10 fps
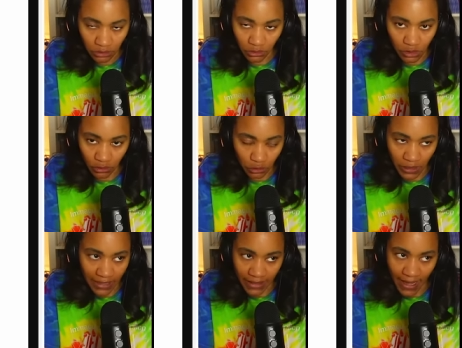You know,
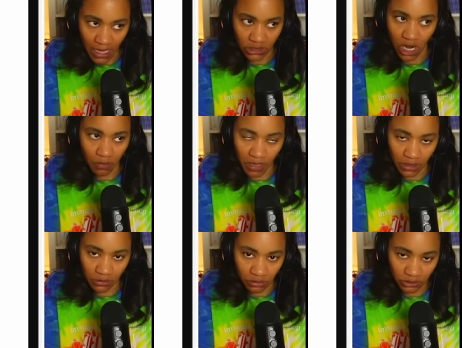you got the HR
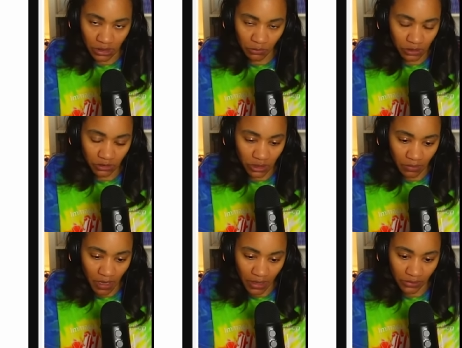manual or something. What are you
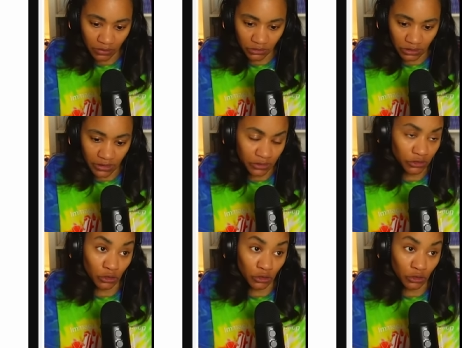talking about, ethical standards?